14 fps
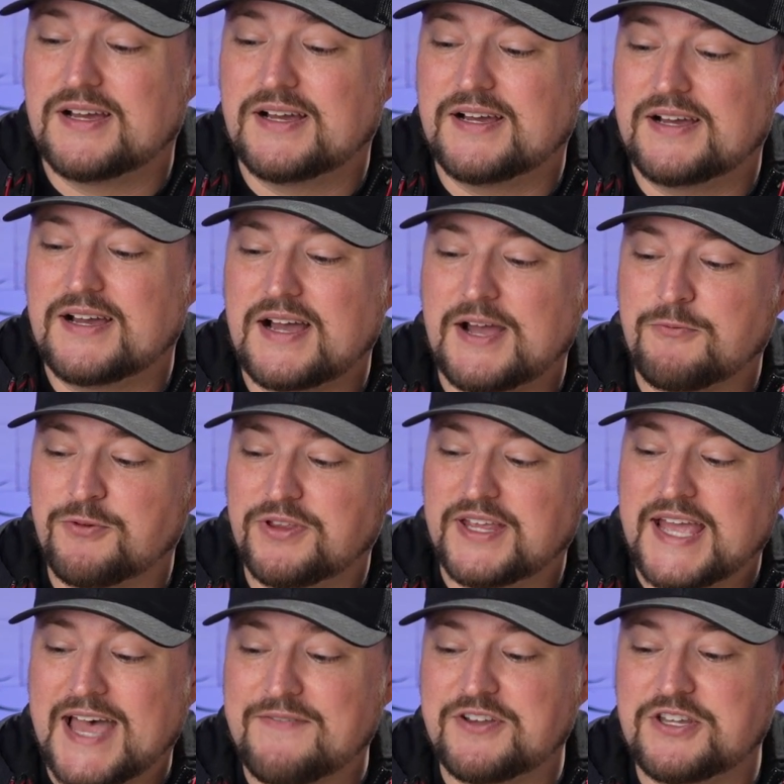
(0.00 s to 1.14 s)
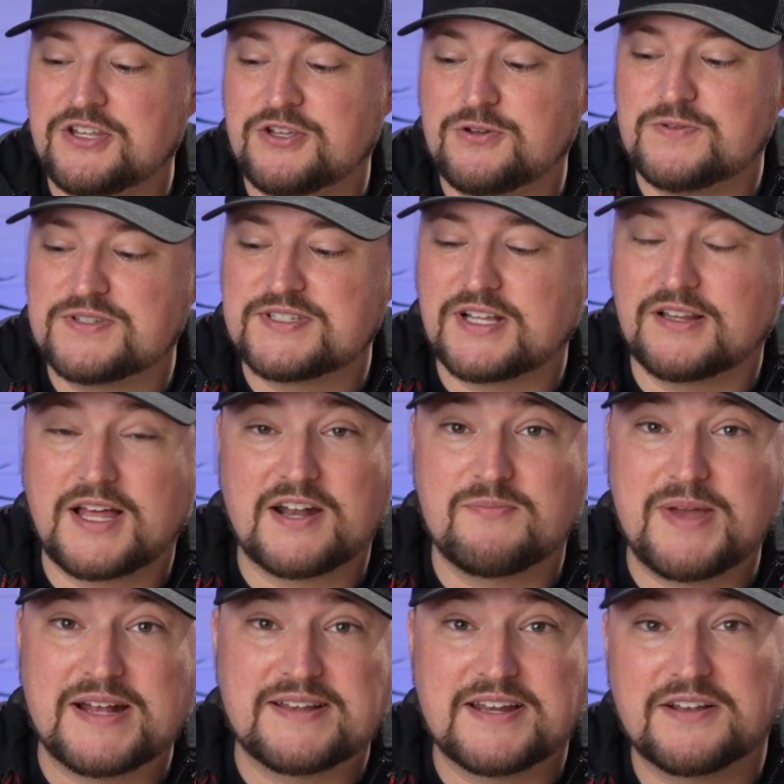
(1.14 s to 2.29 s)
I really haven't used a lot of
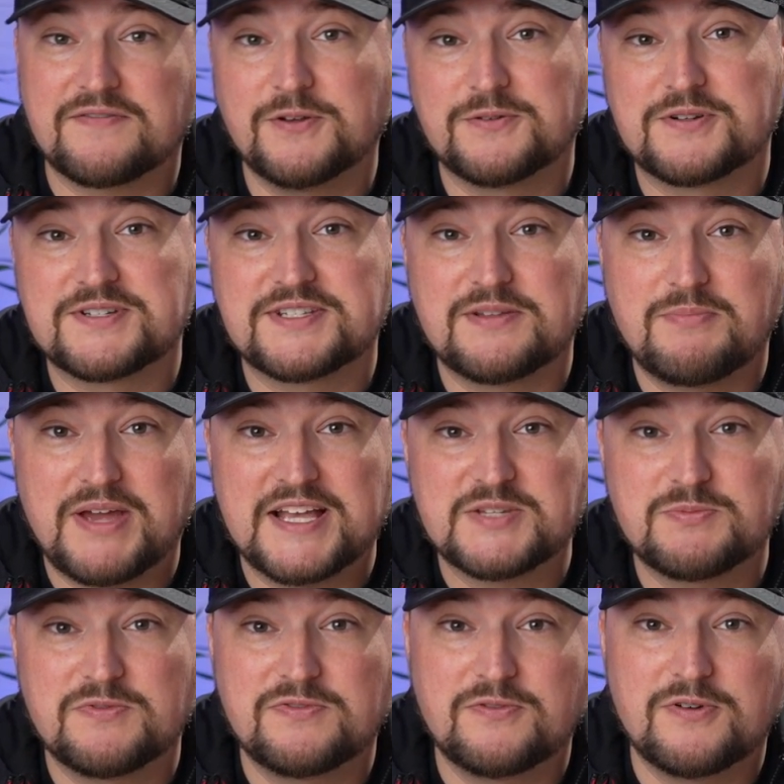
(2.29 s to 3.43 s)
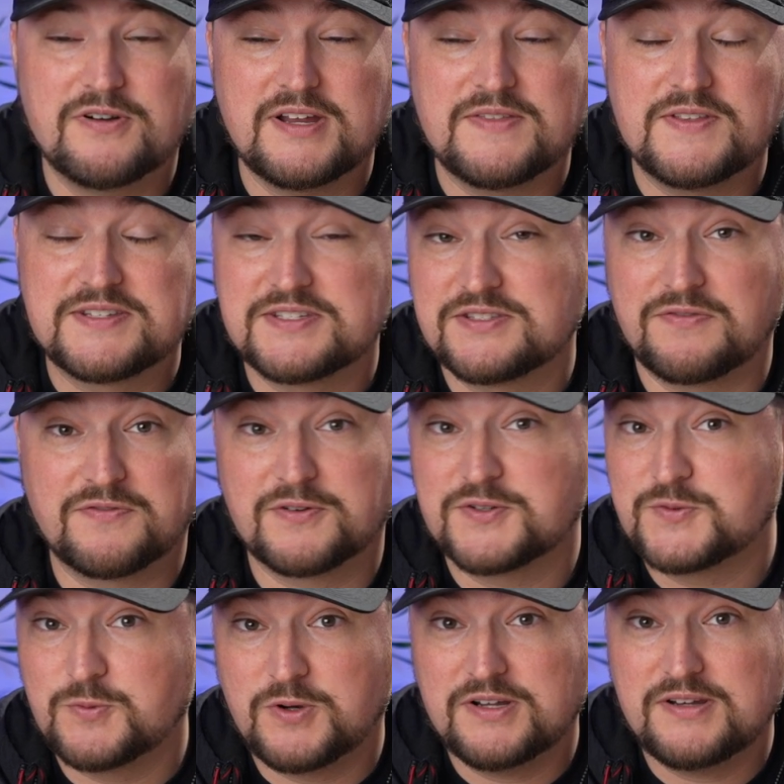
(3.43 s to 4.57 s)
magnetic filters in the past before, and this is the
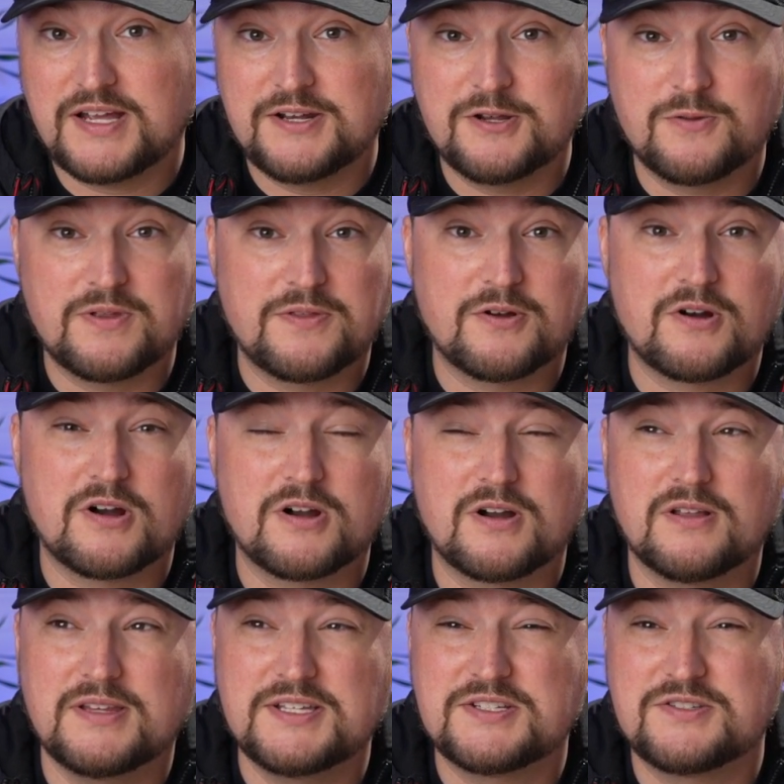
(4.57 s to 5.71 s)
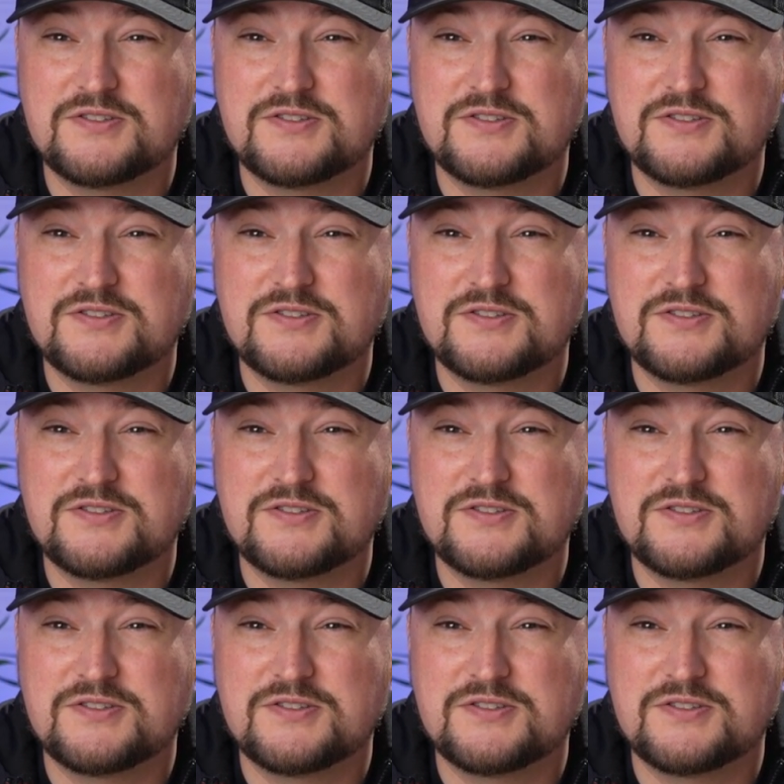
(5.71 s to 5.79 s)
first one. I know that there are at least